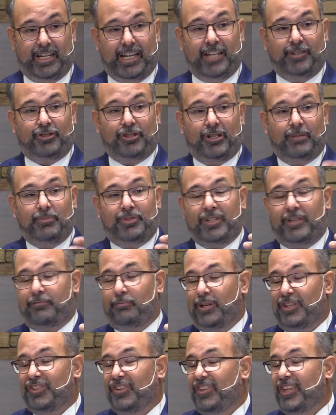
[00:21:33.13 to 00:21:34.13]
In terms of
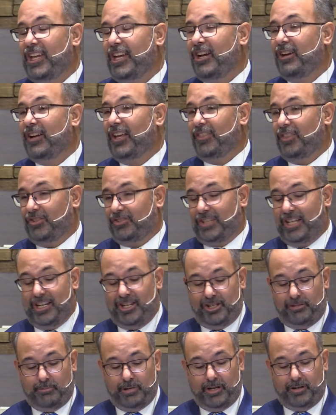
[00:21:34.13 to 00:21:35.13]
what's there at the
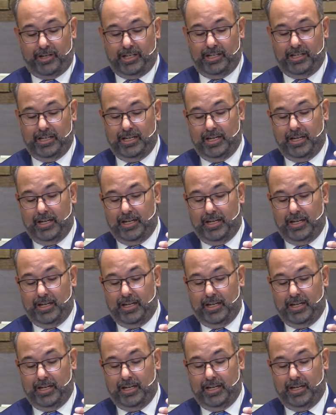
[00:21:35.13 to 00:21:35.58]
sanctuary,